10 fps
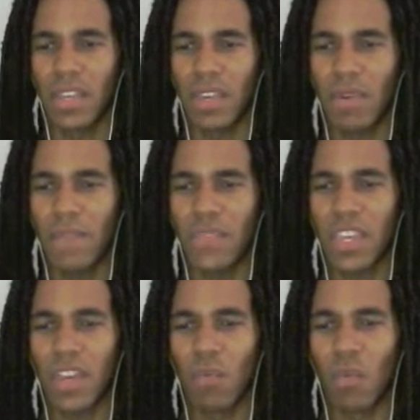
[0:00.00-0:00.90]
you have to
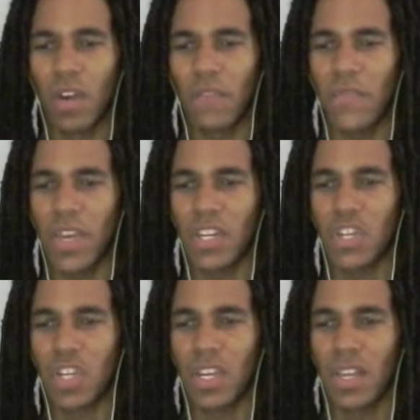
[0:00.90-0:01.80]
get one
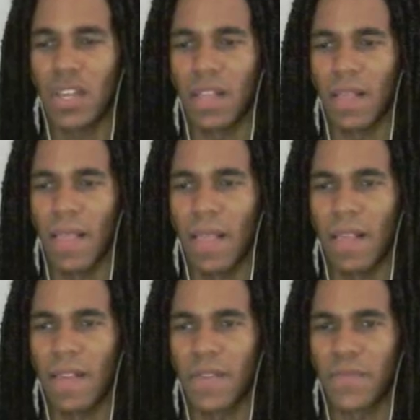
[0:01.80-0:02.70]
fish
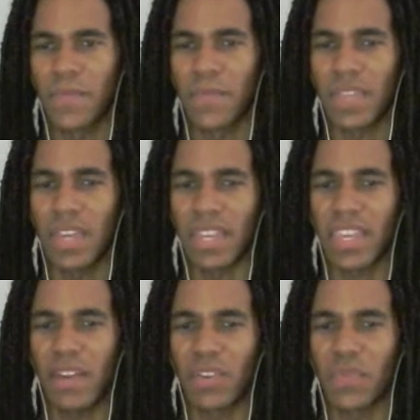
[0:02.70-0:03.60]
that
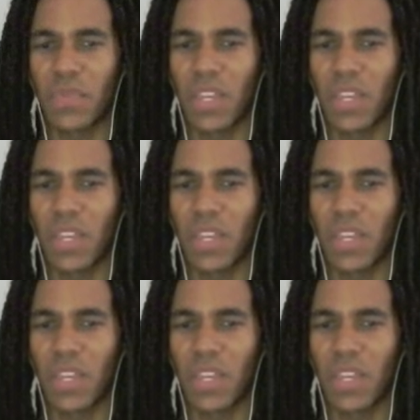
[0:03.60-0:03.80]
counts for the